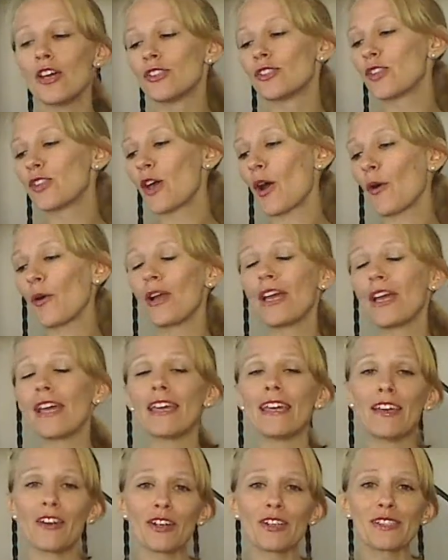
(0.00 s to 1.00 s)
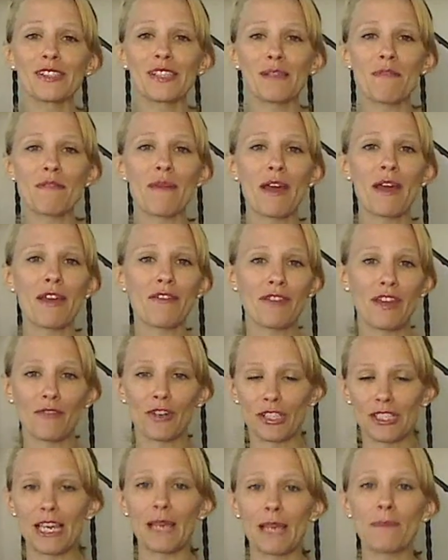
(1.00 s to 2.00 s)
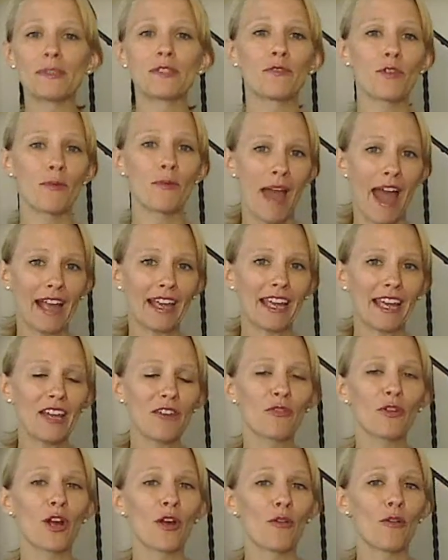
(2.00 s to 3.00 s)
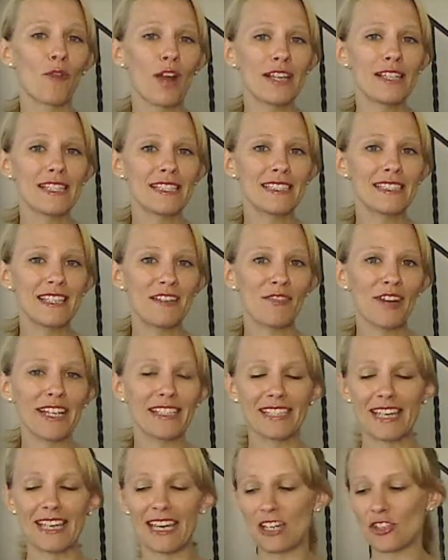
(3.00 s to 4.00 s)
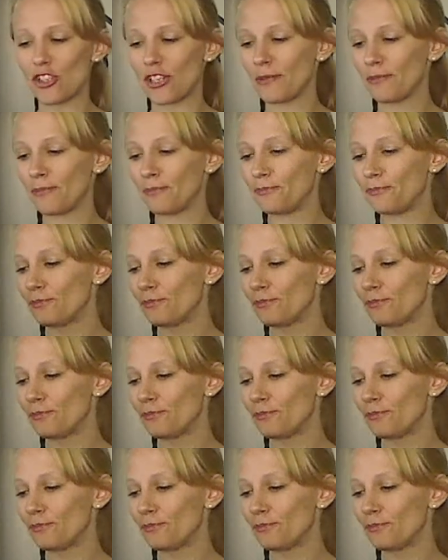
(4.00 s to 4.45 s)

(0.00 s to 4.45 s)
So, here are some of my favorite tips for packing for a Run Disney Racecation.